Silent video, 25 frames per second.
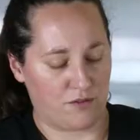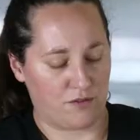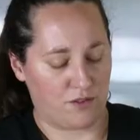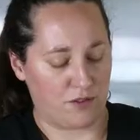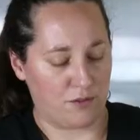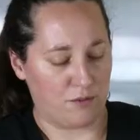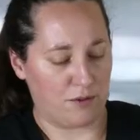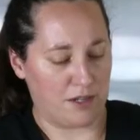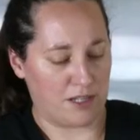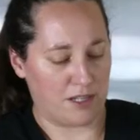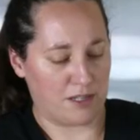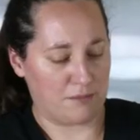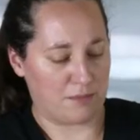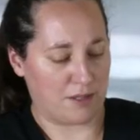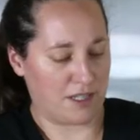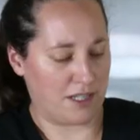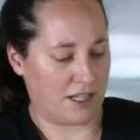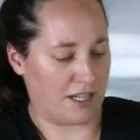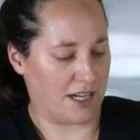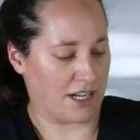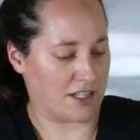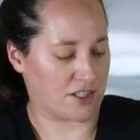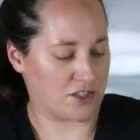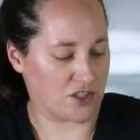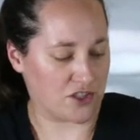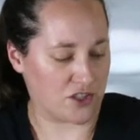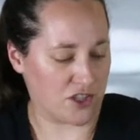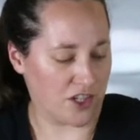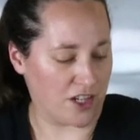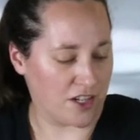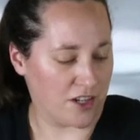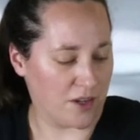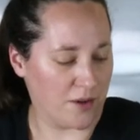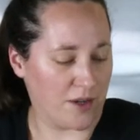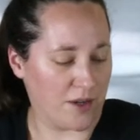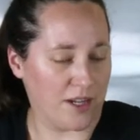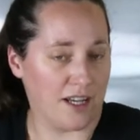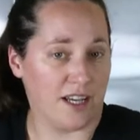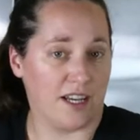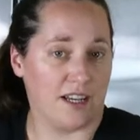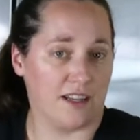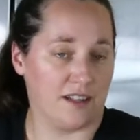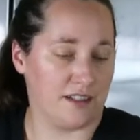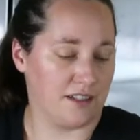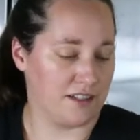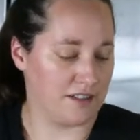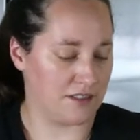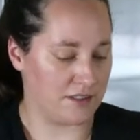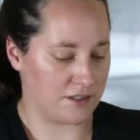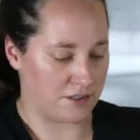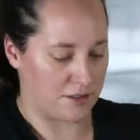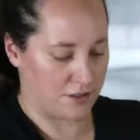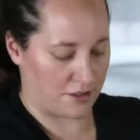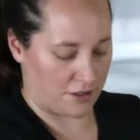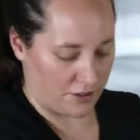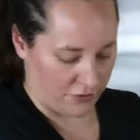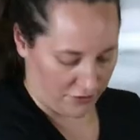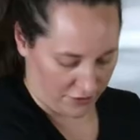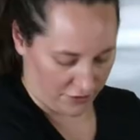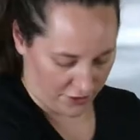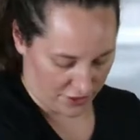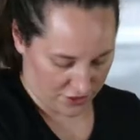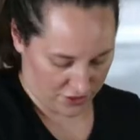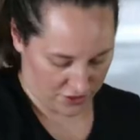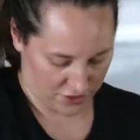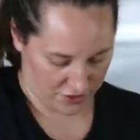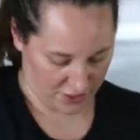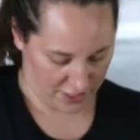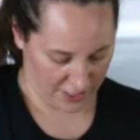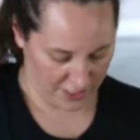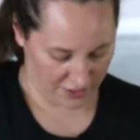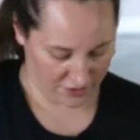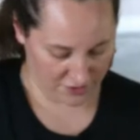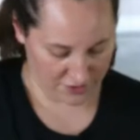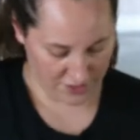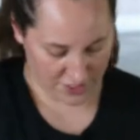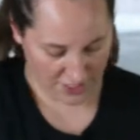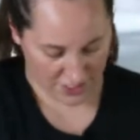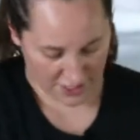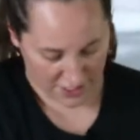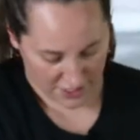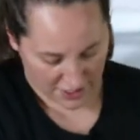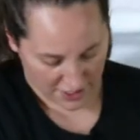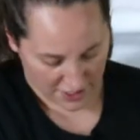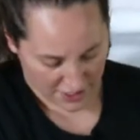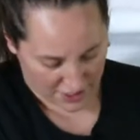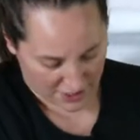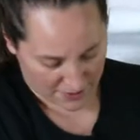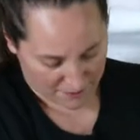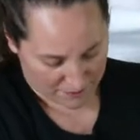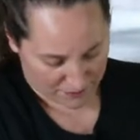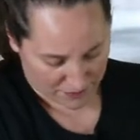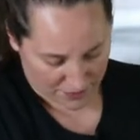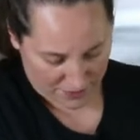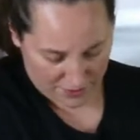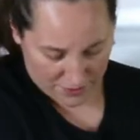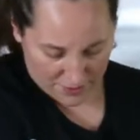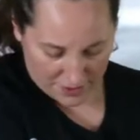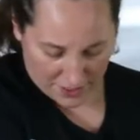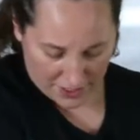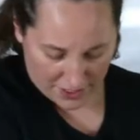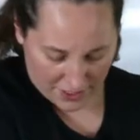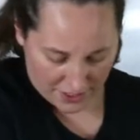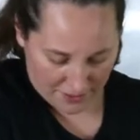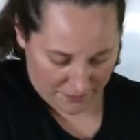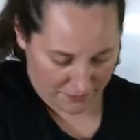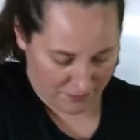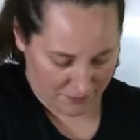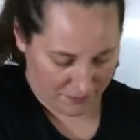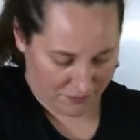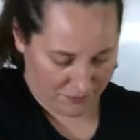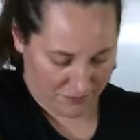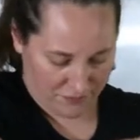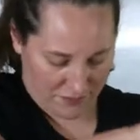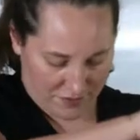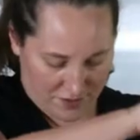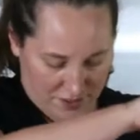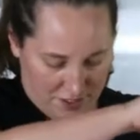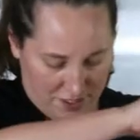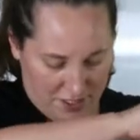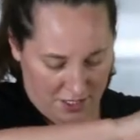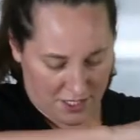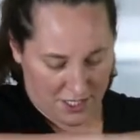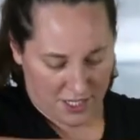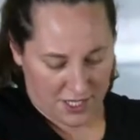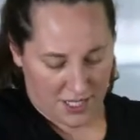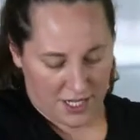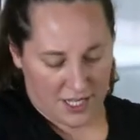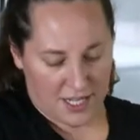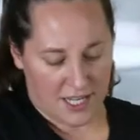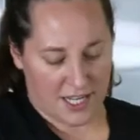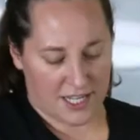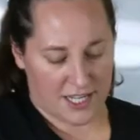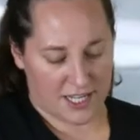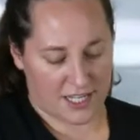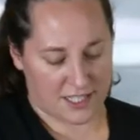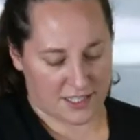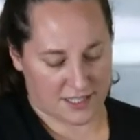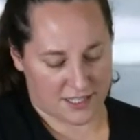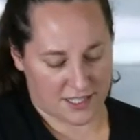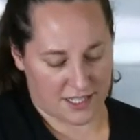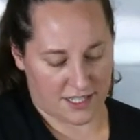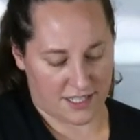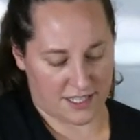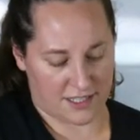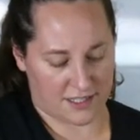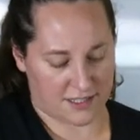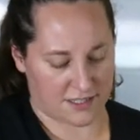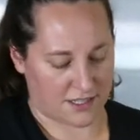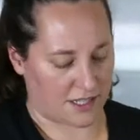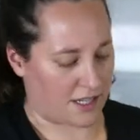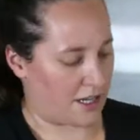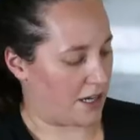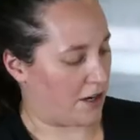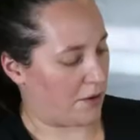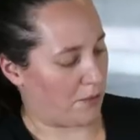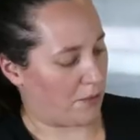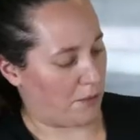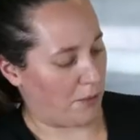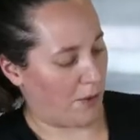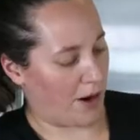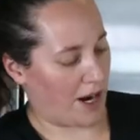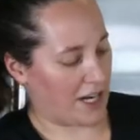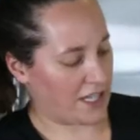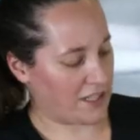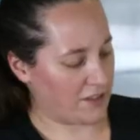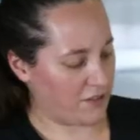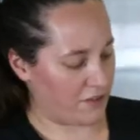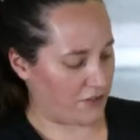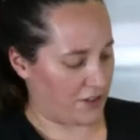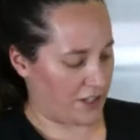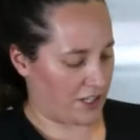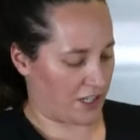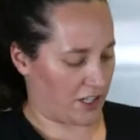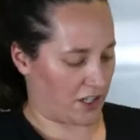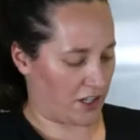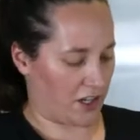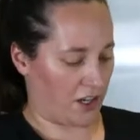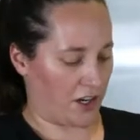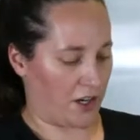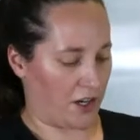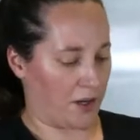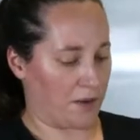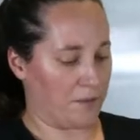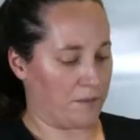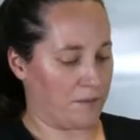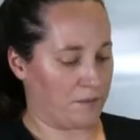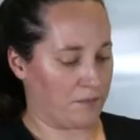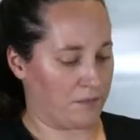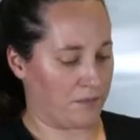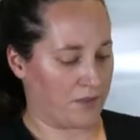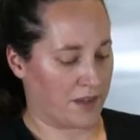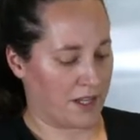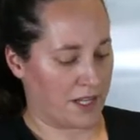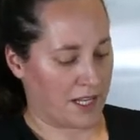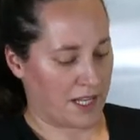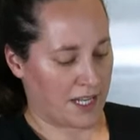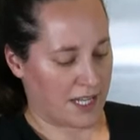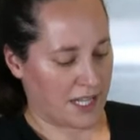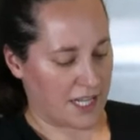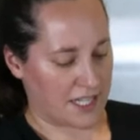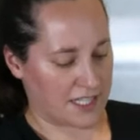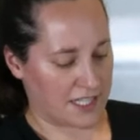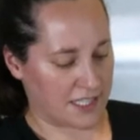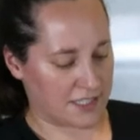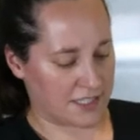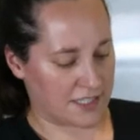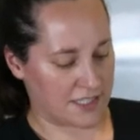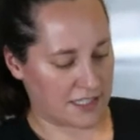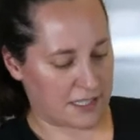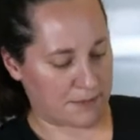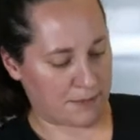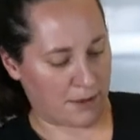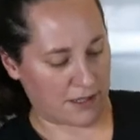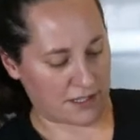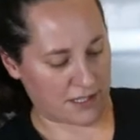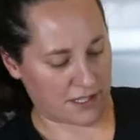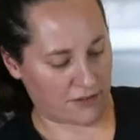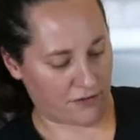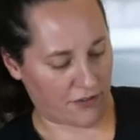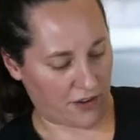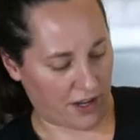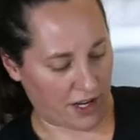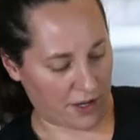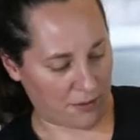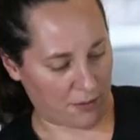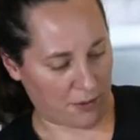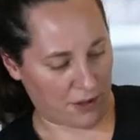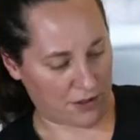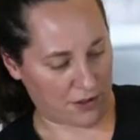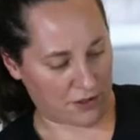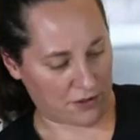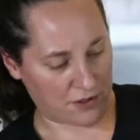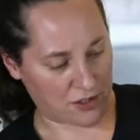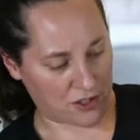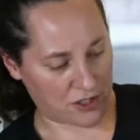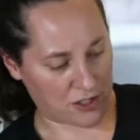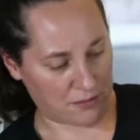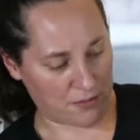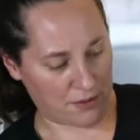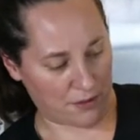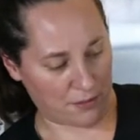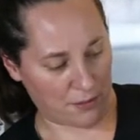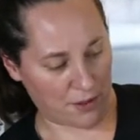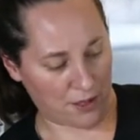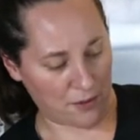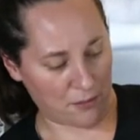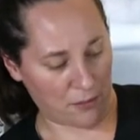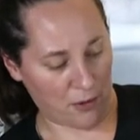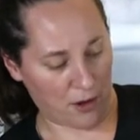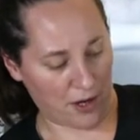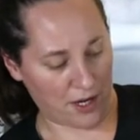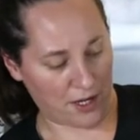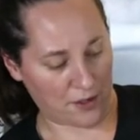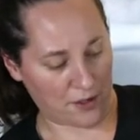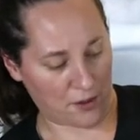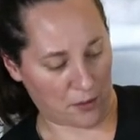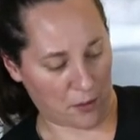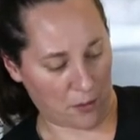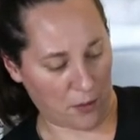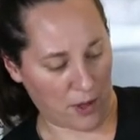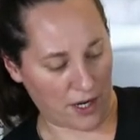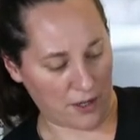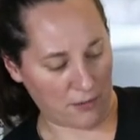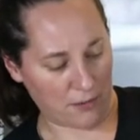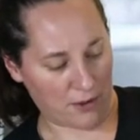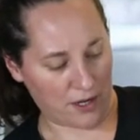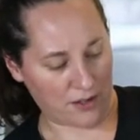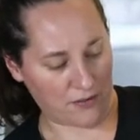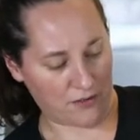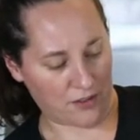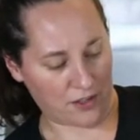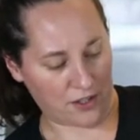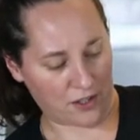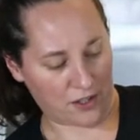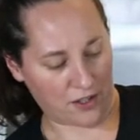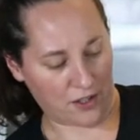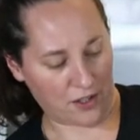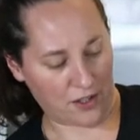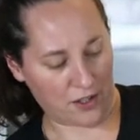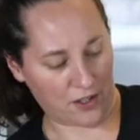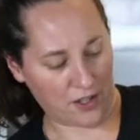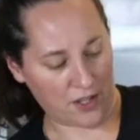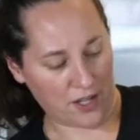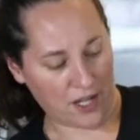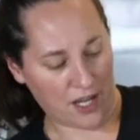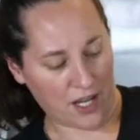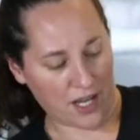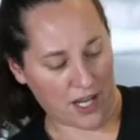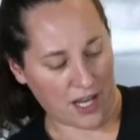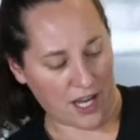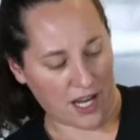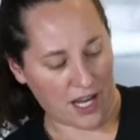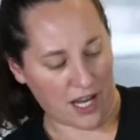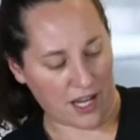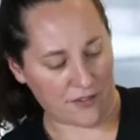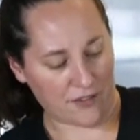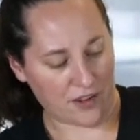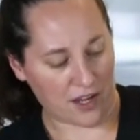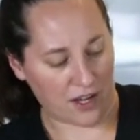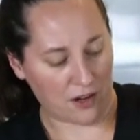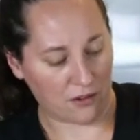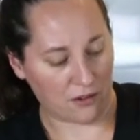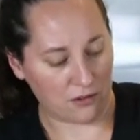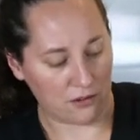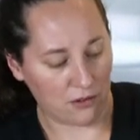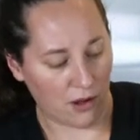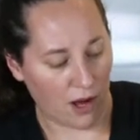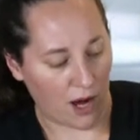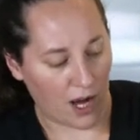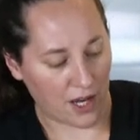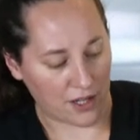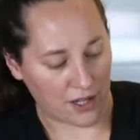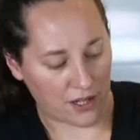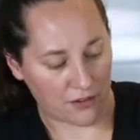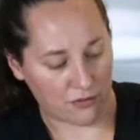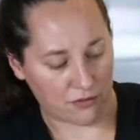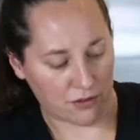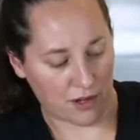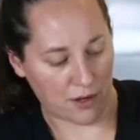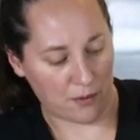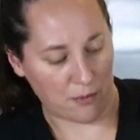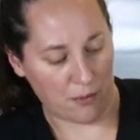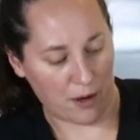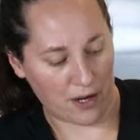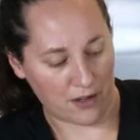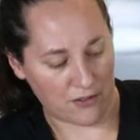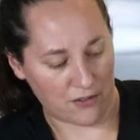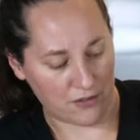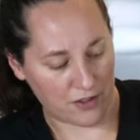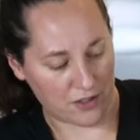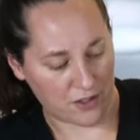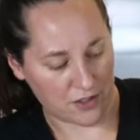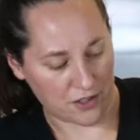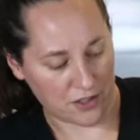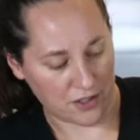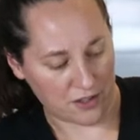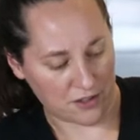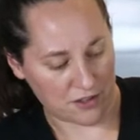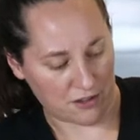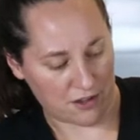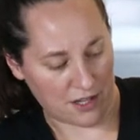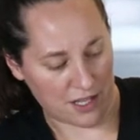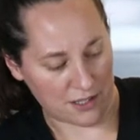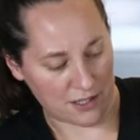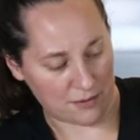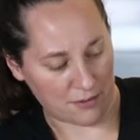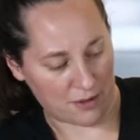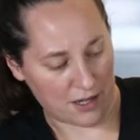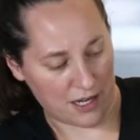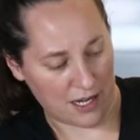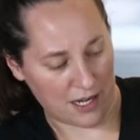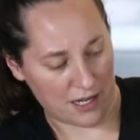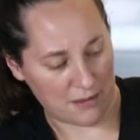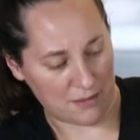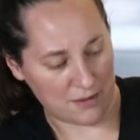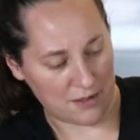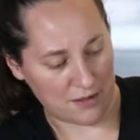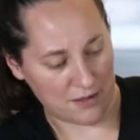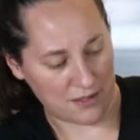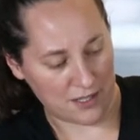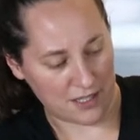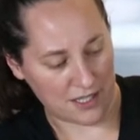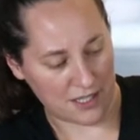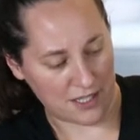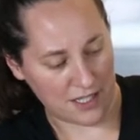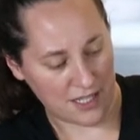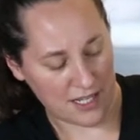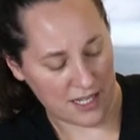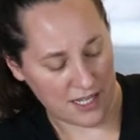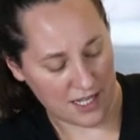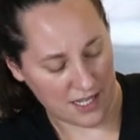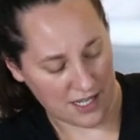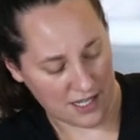If you want to be extra, go ahead and do the fresh ground. Okay. And it says uh, wine vinegar. It doesn't specify whether it should be red wine or white wine vinegar. I've got a lot of red wine vinegar, so that's what I'm using.